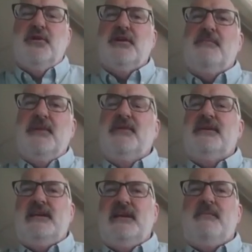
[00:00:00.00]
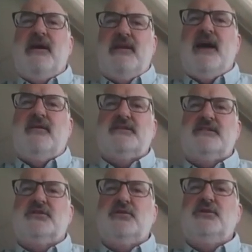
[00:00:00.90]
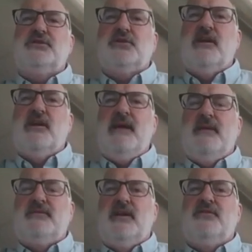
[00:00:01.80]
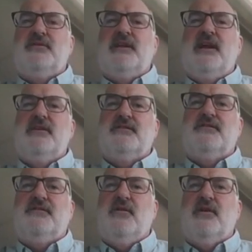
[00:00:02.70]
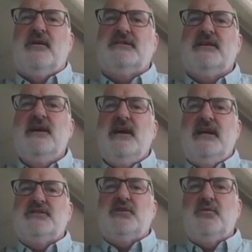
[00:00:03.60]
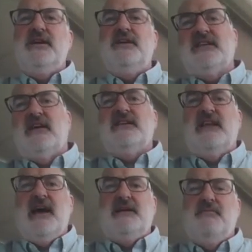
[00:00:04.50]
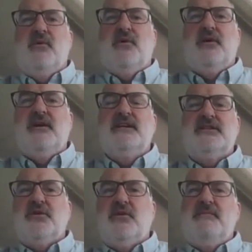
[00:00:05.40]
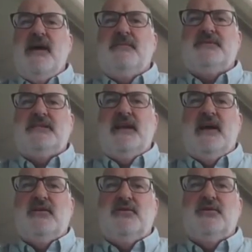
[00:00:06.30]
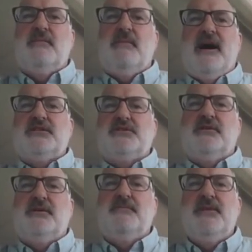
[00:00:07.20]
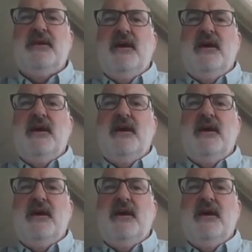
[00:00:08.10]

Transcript: learnability about atlases through story maps and other narrative forms. And so we've started adding more story maps in our Learn module